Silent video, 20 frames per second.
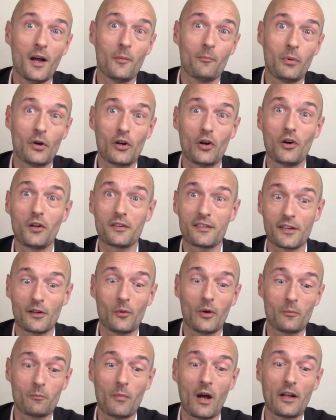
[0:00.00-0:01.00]
but
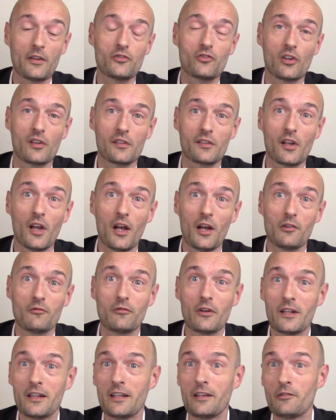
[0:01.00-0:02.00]
also it might just
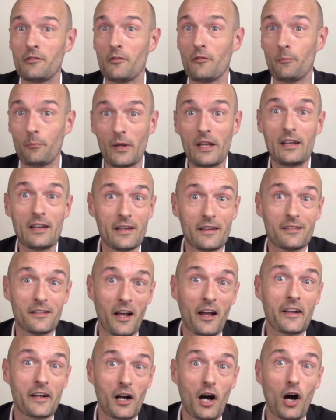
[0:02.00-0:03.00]
really be
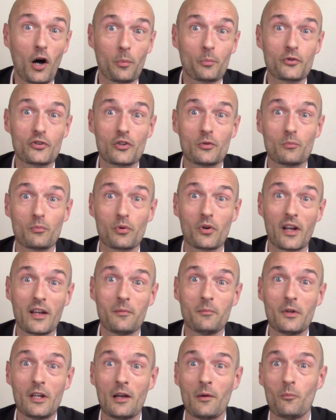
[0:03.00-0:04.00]
like option
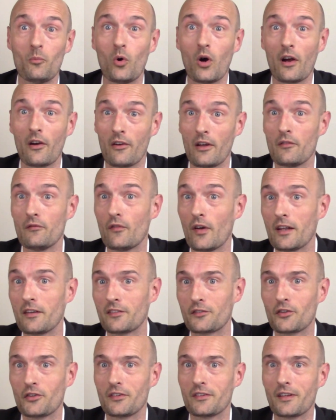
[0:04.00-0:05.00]
premium where
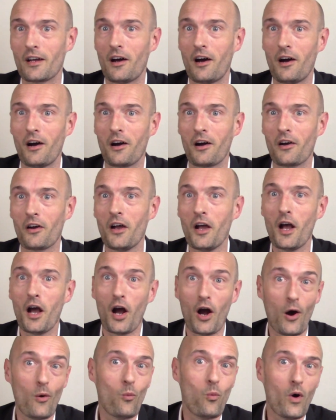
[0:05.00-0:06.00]
investors are
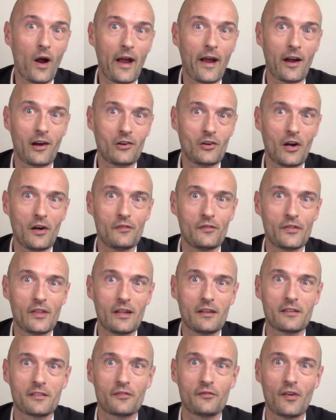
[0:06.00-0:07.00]
aware of
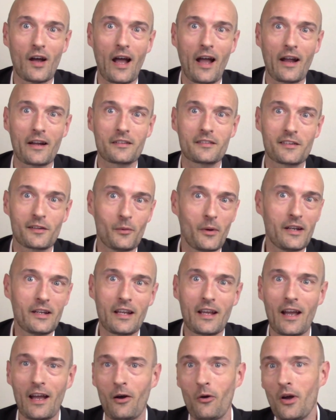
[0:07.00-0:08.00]
this fact. So
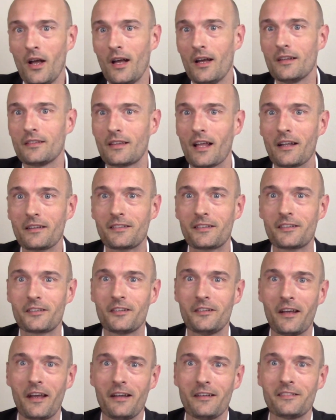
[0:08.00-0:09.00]
anyhow, that's
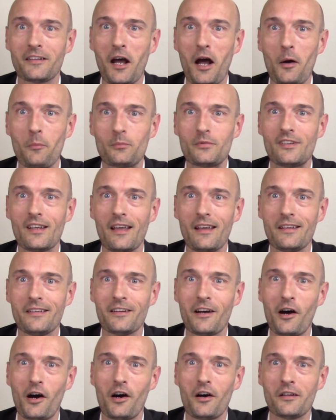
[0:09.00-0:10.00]
today's update
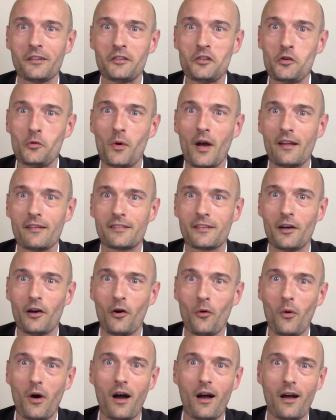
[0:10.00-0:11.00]
on
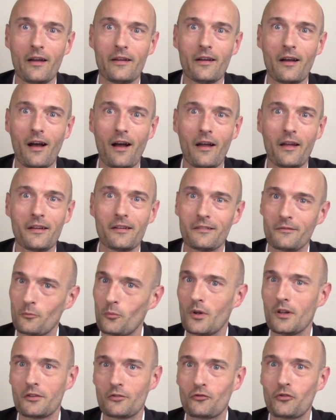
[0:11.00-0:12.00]
USO. I
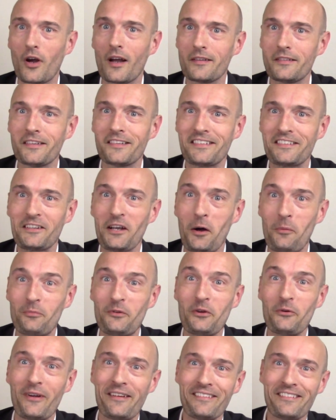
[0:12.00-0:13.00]
will try to stop
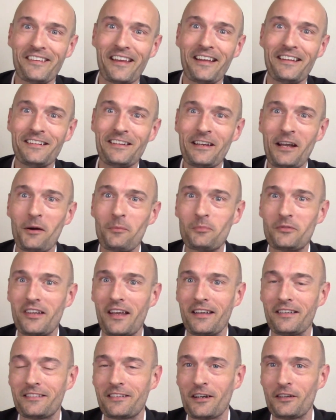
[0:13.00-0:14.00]
doing daily
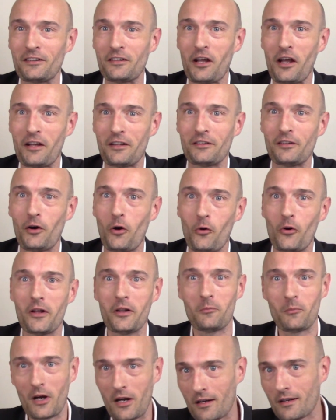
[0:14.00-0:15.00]
updates on the
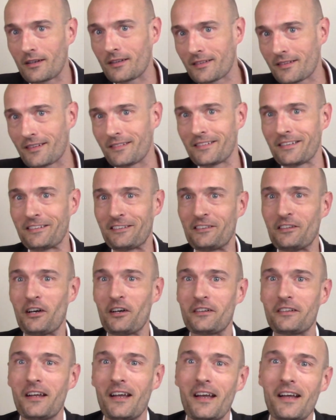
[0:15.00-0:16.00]
oil markets because it's
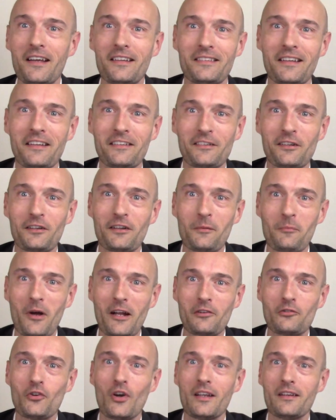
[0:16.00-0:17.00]
not necessarily my
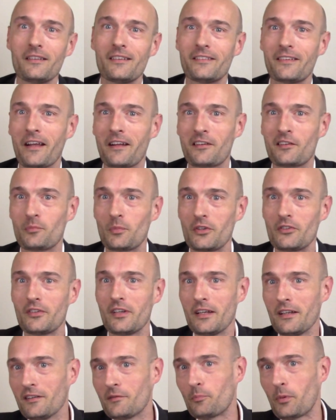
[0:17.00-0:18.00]
greatest
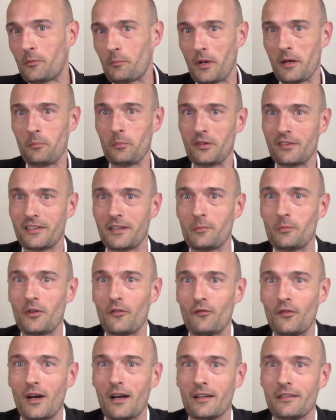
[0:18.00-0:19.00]
expertise, but people seem to
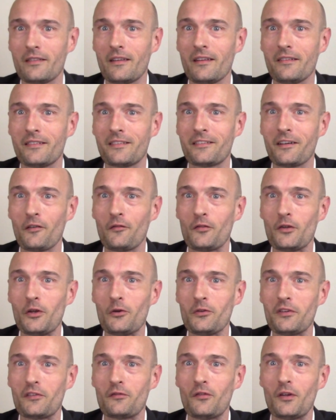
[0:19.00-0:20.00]
find this stuff
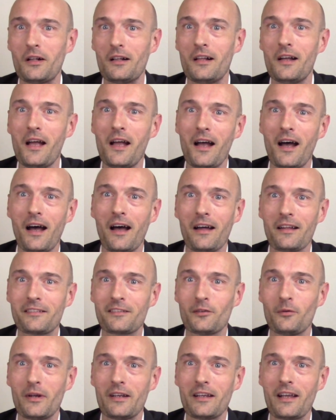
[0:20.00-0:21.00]
useful.
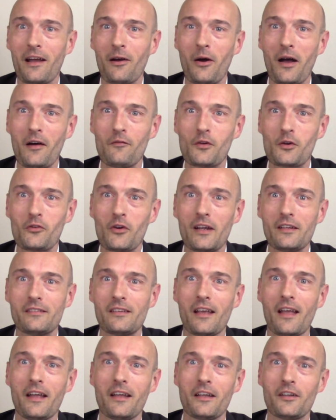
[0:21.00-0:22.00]
So anyhow, have a great
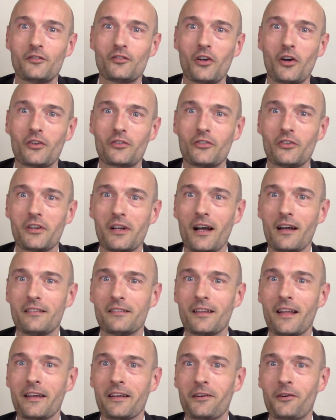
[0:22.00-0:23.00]
day. Talk to you
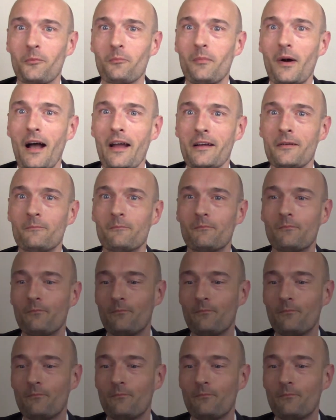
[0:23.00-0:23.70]
guys later. Bye.